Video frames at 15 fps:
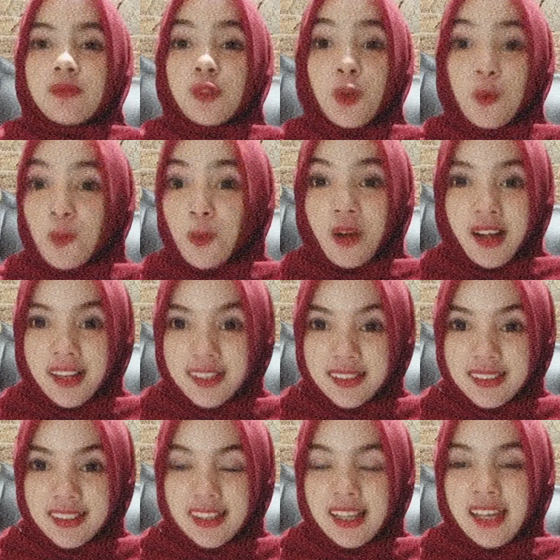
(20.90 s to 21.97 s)

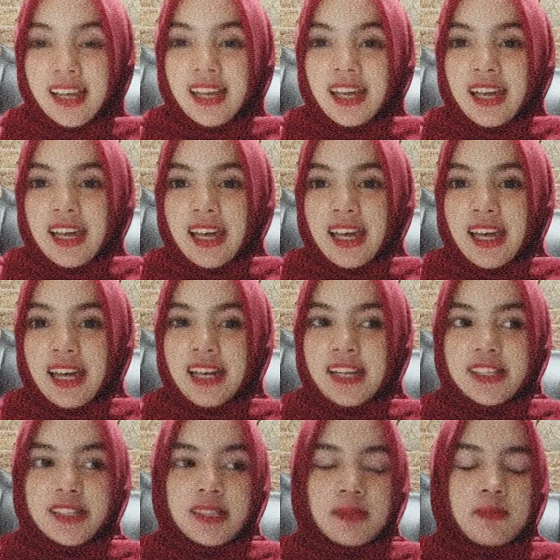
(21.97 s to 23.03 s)
Well, it
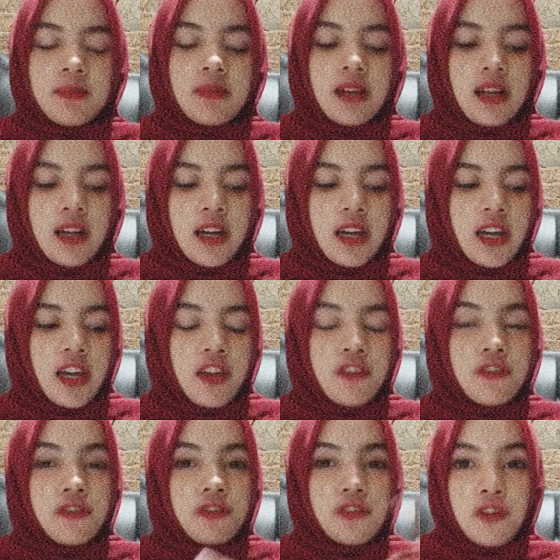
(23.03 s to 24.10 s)
is my
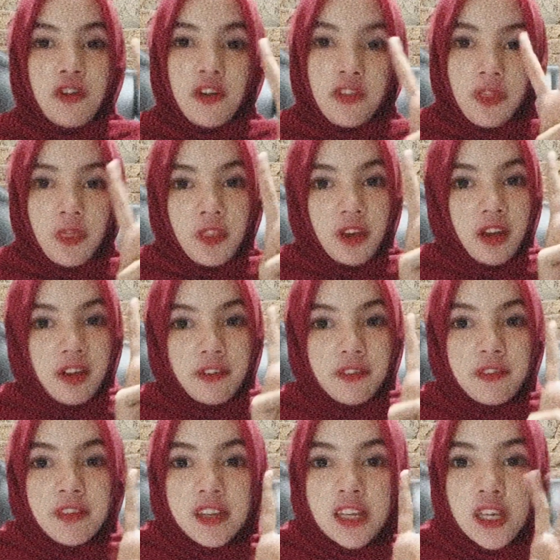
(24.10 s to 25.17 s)
fourth
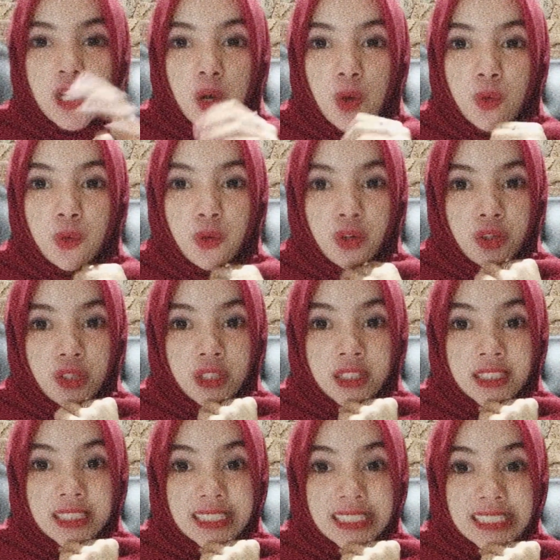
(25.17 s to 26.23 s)
video
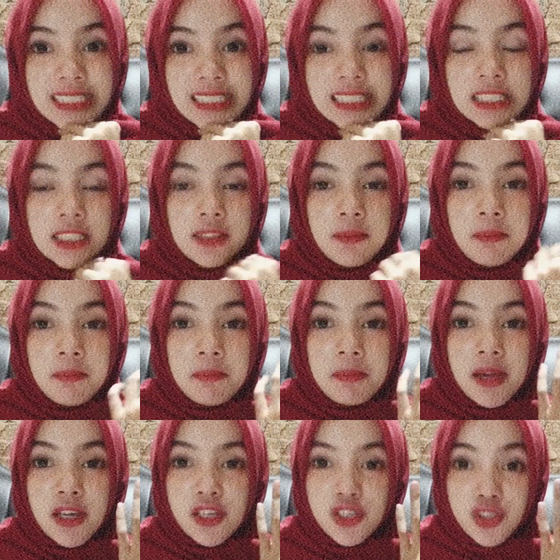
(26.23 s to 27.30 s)
on
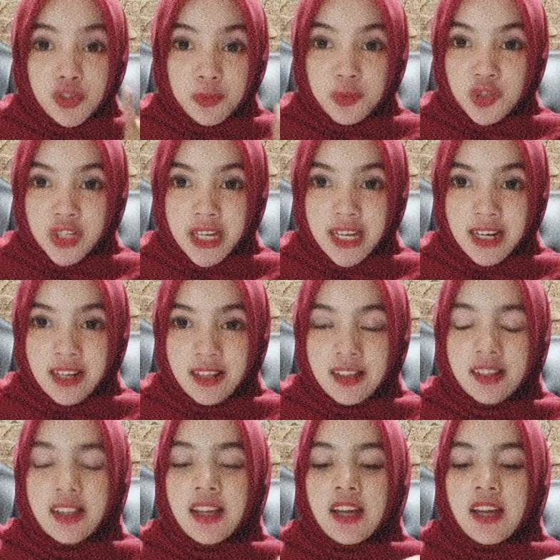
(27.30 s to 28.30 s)
my YouTube channel.